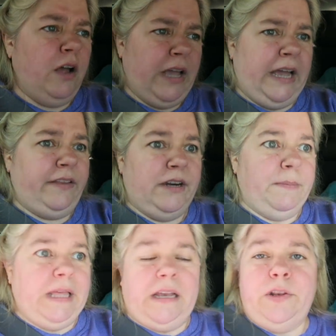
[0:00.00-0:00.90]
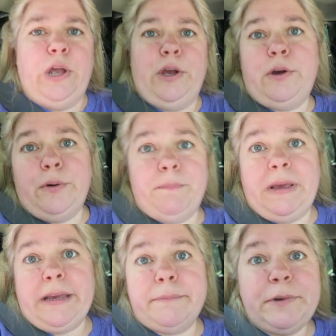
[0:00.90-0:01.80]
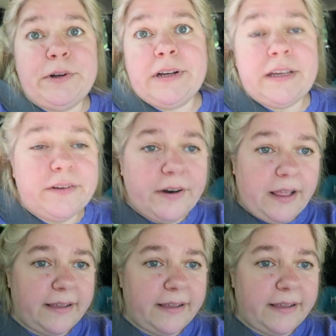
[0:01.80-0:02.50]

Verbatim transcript: Oh, yeah, they're going to be like, no, ma'am, you're not getting your